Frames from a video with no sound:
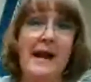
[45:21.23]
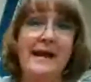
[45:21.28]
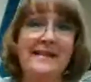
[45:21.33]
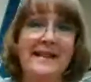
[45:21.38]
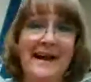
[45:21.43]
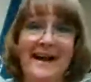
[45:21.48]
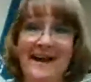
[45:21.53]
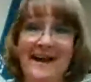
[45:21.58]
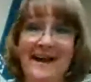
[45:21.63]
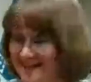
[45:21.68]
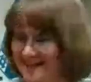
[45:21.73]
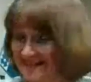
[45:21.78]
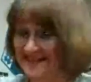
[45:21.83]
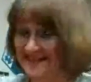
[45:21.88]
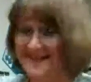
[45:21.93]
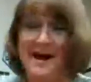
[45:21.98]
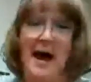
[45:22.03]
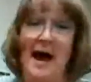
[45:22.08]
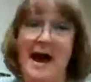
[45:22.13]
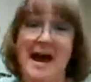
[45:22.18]
And I'm
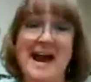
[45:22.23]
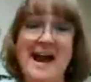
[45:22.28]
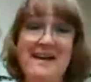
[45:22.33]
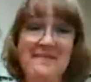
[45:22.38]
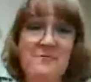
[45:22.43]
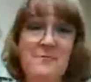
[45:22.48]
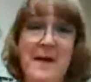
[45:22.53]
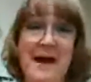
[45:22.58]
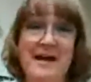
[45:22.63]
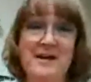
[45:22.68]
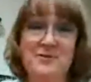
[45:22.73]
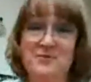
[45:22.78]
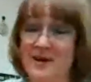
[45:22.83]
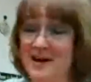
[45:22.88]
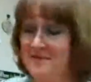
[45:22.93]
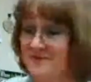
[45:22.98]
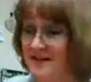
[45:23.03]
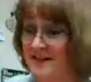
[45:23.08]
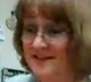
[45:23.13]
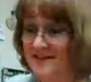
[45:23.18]
like that. I
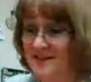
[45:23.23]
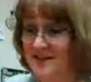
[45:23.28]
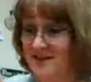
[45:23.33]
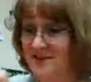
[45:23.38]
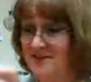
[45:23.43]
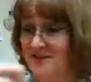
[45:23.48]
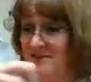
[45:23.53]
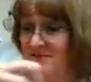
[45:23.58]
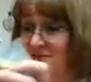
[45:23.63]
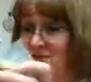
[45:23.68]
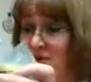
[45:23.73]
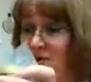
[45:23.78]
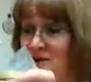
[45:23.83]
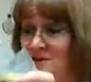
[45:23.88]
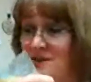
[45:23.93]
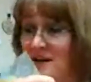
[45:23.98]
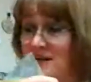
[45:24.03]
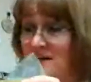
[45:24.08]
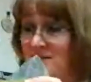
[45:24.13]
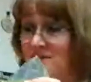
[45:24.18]
have mad drafting
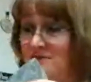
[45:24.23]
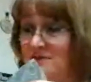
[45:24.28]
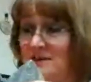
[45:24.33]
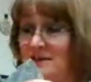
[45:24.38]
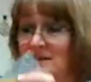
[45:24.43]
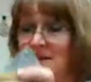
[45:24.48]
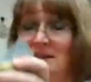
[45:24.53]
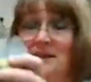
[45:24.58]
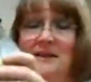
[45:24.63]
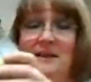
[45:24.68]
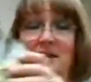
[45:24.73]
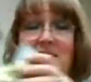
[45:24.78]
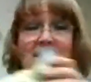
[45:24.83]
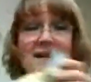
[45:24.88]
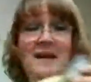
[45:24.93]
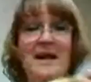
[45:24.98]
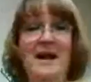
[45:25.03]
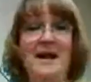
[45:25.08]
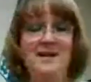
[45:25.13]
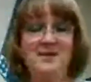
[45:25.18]
skills. Of course I do.
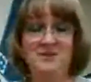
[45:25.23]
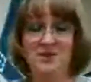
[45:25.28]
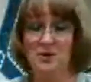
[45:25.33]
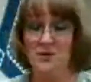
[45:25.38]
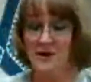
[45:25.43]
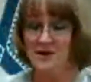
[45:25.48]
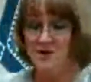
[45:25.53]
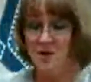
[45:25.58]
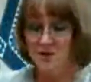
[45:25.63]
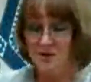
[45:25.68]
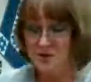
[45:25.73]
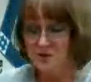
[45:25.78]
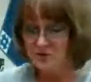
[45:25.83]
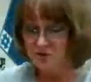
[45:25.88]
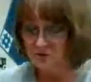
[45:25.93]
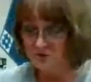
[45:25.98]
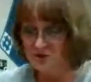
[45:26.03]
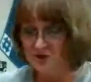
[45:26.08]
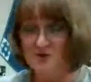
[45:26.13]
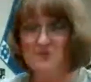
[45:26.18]
And so I know
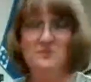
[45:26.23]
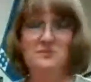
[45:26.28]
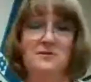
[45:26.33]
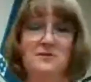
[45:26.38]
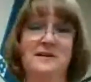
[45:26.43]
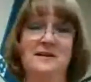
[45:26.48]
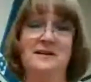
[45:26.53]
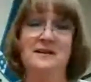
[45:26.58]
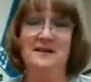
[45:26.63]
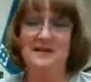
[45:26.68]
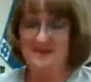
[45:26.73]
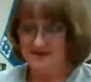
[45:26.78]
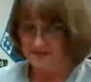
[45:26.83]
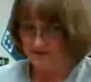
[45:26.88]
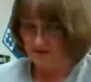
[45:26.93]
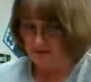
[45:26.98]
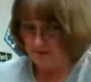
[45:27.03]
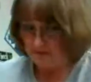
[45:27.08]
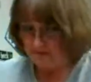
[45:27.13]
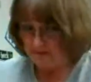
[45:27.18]
you do too.
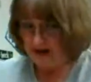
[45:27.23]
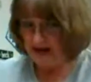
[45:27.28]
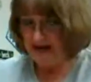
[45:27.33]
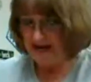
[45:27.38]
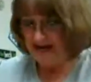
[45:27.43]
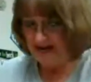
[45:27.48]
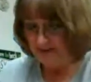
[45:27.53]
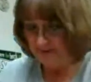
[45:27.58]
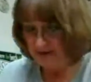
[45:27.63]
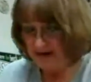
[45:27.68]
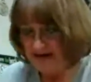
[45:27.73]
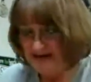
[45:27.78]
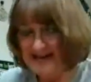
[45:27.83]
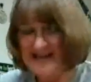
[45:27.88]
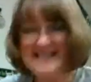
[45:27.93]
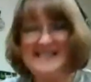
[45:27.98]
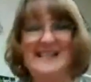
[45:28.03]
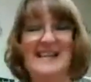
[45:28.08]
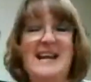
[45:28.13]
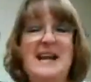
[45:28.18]
But we
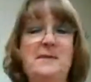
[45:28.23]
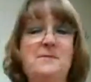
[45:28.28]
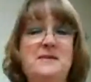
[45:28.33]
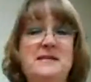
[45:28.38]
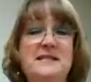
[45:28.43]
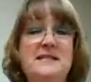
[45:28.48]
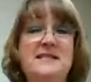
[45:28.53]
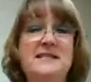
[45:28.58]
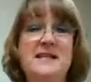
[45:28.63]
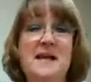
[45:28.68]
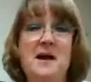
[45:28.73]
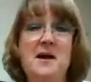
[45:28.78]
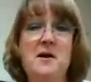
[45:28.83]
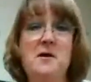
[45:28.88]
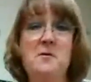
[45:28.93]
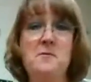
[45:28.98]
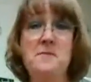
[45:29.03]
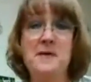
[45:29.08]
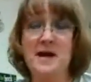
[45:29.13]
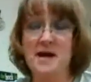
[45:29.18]
need to keep
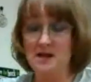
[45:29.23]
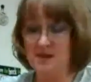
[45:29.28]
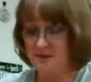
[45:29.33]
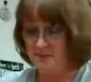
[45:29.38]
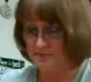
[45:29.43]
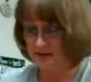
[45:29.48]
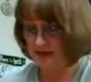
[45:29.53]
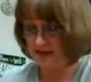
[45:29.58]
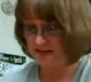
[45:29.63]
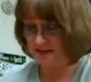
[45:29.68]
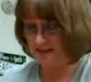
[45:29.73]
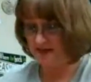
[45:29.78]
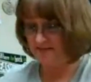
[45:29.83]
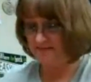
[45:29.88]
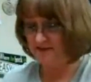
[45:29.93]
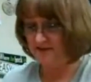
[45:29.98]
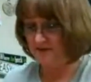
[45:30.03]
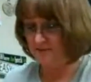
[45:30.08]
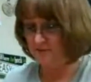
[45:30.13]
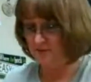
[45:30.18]
some elements of
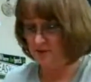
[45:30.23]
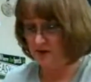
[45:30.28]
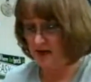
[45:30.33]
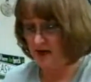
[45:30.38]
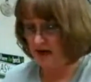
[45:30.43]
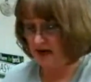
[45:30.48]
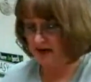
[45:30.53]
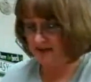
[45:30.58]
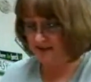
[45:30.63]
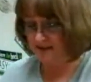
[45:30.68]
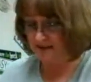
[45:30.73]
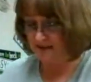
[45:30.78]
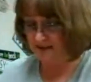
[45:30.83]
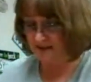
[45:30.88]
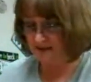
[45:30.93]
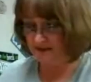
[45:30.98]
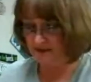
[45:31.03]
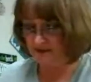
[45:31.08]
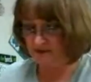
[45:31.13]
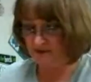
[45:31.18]
surprise.
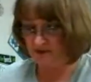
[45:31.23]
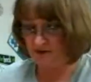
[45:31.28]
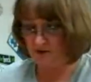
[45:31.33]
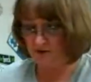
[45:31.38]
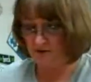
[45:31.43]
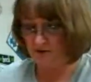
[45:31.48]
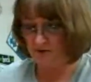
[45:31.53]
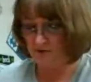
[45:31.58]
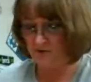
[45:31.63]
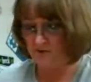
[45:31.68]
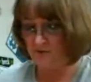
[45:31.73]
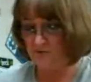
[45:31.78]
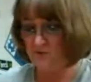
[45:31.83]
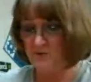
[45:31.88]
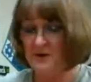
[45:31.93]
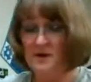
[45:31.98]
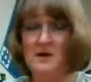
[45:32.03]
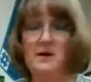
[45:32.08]
So